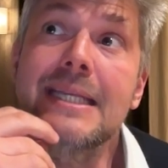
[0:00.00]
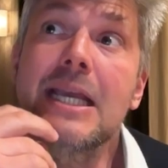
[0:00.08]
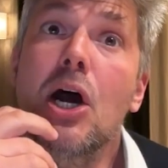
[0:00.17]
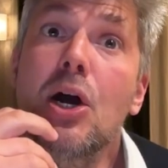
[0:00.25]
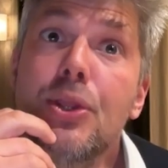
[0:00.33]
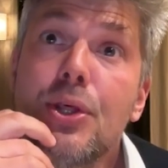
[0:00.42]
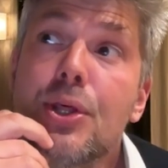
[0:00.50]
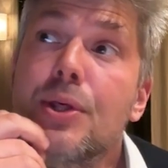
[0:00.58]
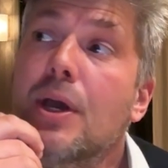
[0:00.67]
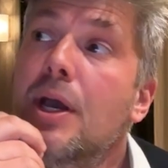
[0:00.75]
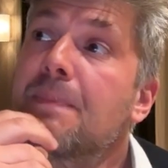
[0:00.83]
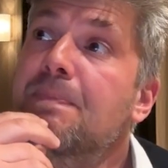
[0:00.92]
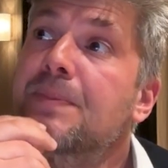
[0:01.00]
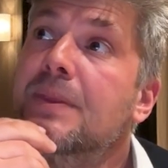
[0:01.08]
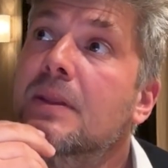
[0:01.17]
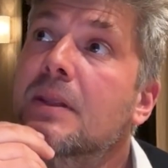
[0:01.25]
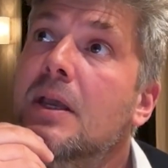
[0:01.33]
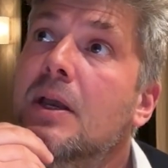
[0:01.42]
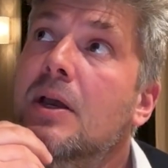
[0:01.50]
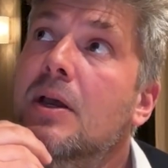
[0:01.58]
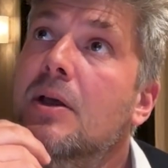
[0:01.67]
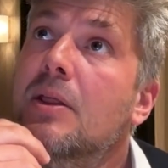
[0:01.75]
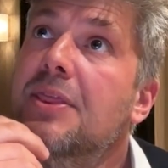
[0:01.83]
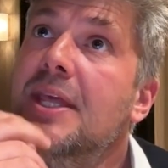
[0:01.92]
the other
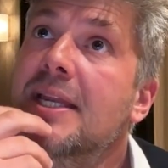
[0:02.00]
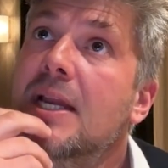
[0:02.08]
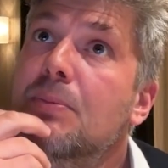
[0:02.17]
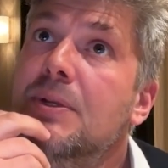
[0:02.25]
thing that